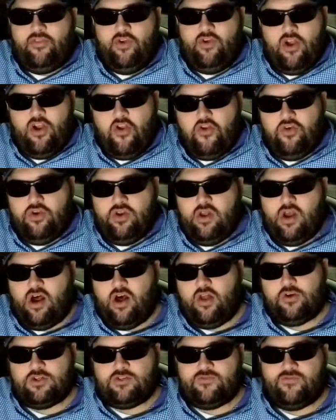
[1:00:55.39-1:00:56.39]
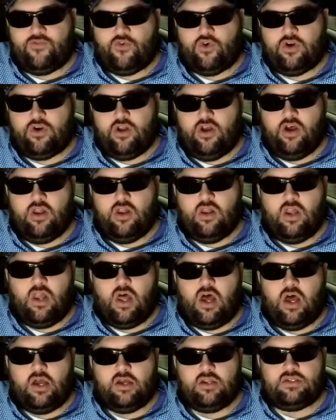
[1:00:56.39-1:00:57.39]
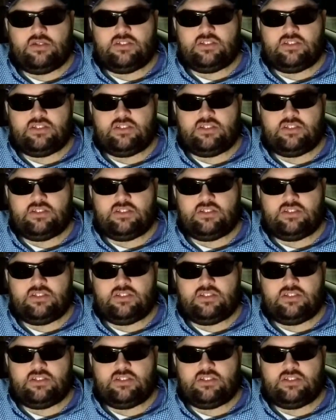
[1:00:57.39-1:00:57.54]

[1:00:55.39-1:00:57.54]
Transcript: Three hundred dollars for an unlocked